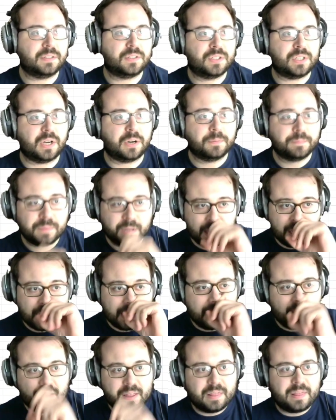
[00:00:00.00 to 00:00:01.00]
So
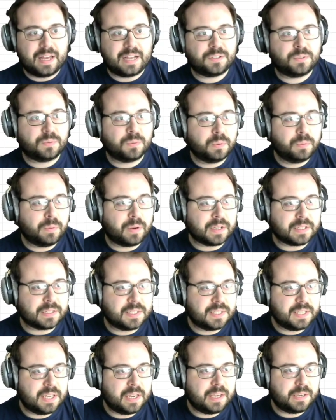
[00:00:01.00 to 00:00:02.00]
that's what we want to
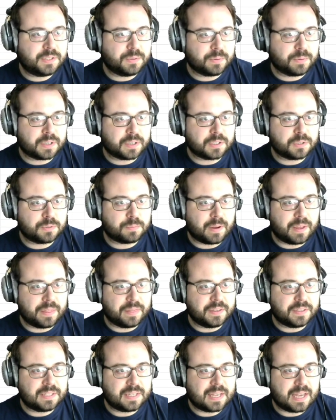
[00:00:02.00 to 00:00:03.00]
see. So we're going to spread
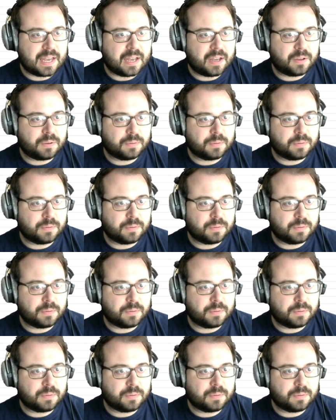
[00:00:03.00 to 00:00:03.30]
this out.